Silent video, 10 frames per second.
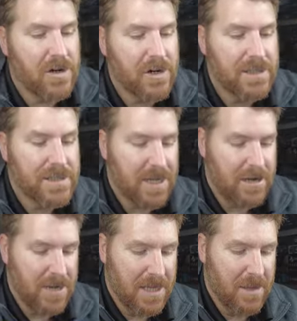
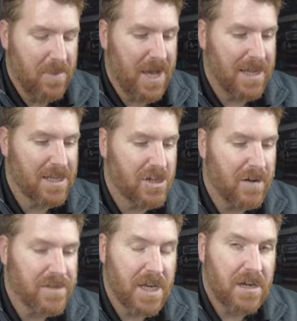on-center and the package
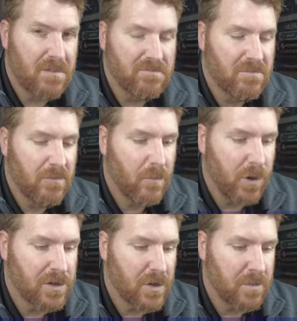off-center,
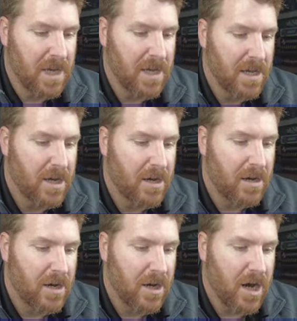works for me.
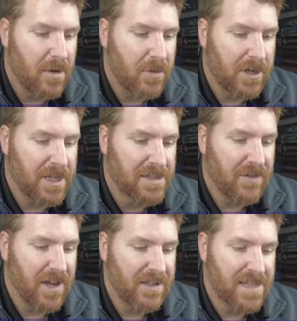Marquise
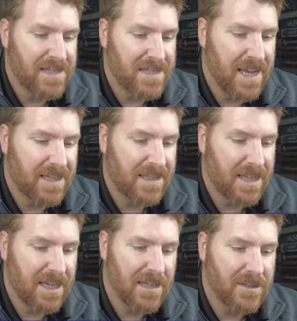
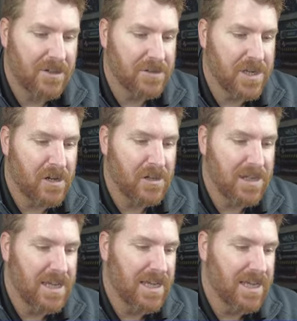Valdez-Scandling, little
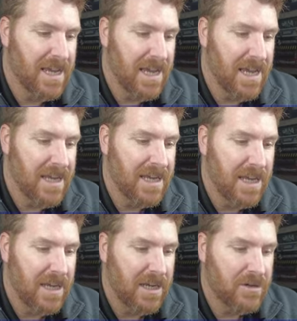Dalton Kincaid.
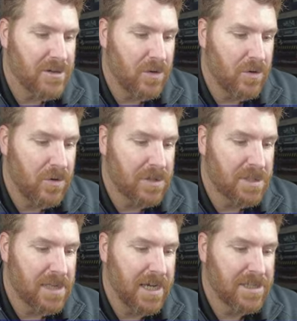Here's our
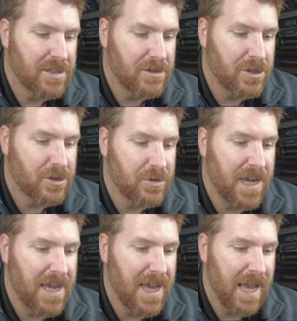orange laser,
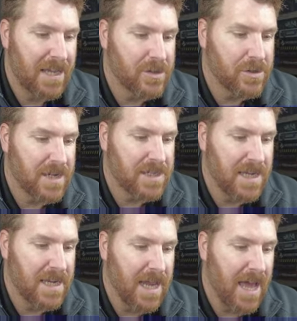Trey
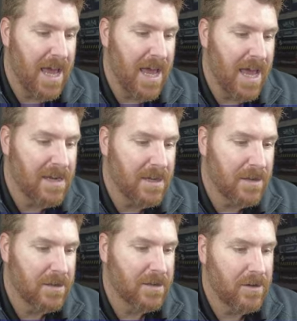Hendrickson, and
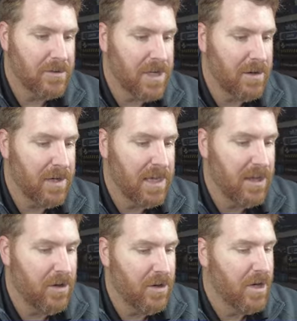Tyreek
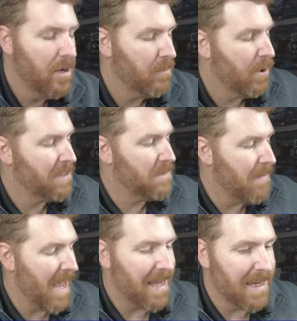Hill,
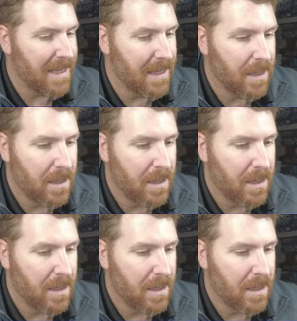Prismatic.